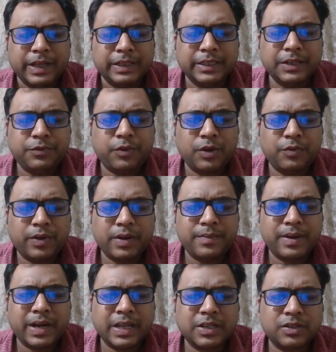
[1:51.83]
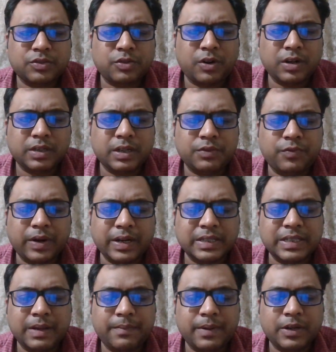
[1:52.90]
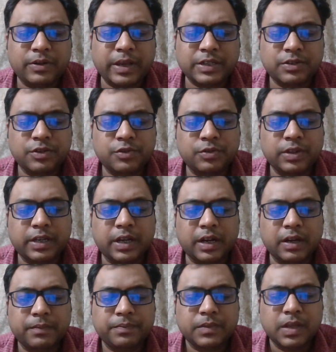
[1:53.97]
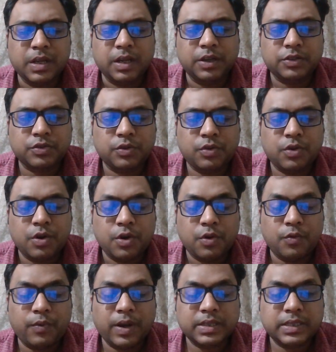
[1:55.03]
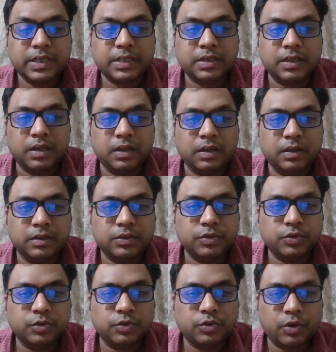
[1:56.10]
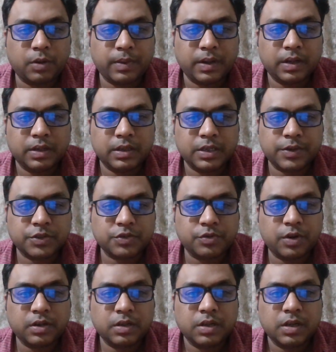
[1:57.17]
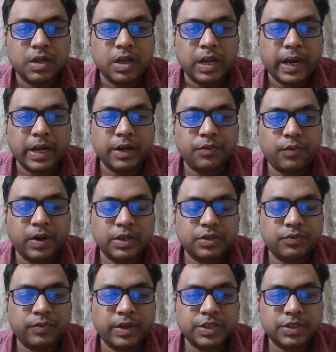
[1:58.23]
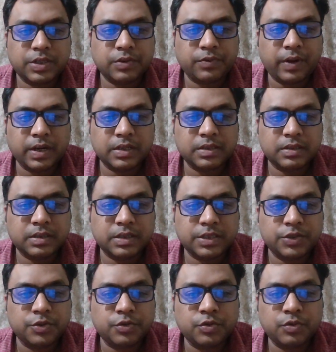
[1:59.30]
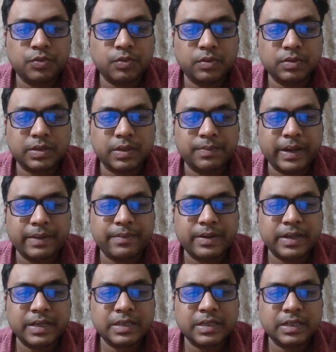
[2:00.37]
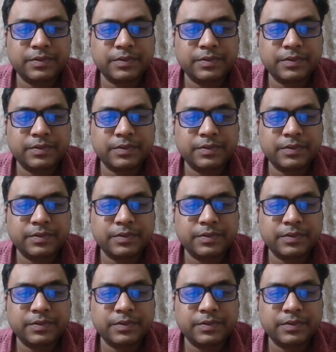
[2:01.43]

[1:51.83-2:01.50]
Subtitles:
Then for a while, but I thought that what has happened actually to the girl. So was it due to trauma? It was not. And what it due to some diabetes?